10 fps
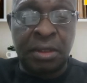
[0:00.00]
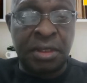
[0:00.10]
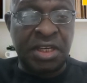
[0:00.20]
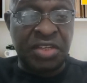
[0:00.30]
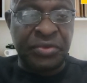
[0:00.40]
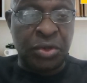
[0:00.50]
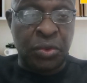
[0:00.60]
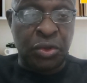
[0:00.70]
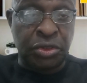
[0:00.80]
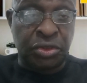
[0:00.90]
In this video,
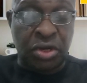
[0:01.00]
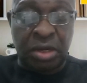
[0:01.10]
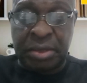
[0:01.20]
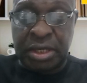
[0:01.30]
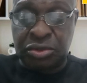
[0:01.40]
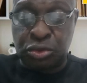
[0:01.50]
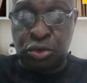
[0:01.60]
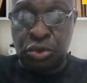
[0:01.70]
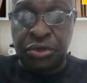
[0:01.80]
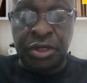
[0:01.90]
we're going to talk about
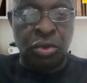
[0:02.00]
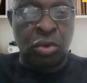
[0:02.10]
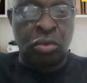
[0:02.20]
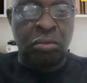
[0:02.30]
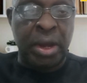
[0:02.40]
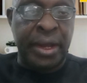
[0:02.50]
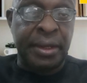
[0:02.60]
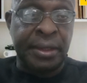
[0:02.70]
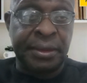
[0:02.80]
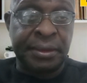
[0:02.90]
Doyin
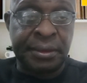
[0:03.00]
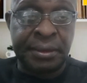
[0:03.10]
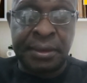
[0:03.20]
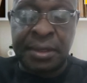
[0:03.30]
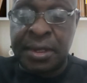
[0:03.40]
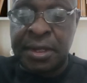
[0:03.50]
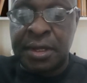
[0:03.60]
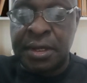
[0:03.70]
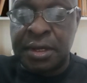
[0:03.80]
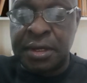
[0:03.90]
Okupe,
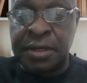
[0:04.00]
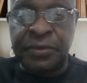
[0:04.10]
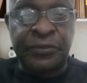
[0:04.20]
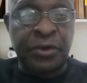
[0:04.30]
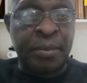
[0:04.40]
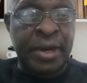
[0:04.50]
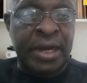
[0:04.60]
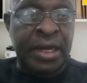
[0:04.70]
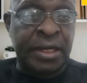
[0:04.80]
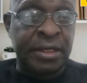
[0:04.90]
the
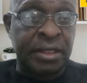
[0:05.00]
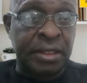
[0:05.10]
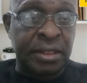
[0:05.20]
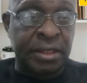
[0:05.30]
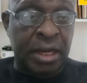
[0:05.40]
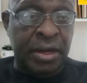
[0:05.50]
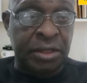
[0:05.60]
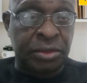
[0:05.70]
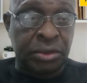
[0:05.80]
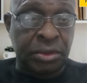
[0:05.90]
former
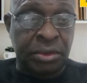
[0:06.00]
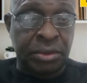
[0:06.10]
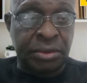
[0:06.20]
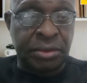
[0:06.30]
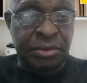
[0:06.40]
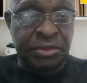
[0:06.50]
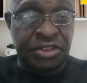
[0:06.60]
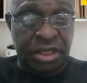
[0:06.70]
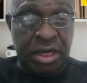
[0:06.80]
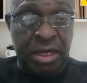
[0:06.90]
Director
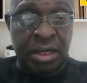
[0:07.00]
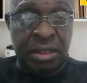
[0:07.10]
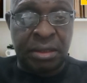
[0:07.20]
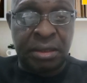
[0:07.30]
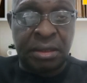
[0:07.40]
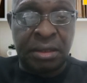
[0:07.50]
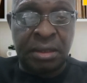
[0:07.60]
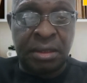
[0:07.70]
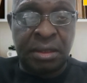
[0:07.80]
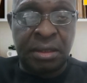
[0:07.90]
General
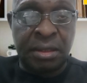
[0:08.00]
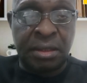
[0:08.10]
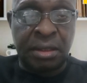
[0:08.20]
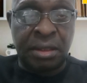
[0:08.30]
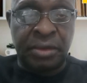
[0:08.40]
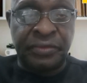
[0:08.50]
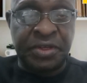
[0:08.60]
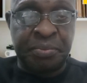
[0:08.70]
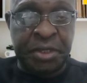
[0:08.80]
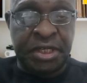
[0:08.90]
of
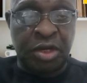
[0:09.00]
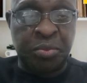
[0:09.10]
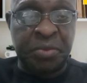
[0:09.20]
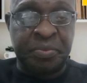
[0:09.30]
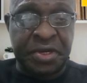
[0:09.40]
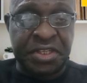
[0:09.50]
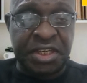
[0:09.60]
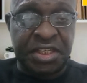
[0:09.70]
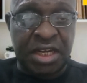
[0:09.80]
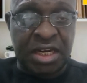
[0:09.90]
the Peter Obi
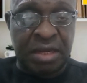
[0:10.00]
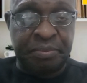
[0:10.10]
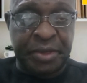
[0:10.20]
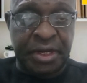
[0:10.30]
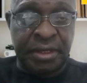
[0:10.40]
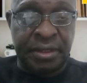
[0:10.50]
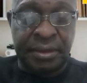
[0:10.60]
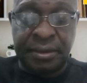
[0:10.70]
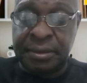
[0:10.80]
presidential campaign,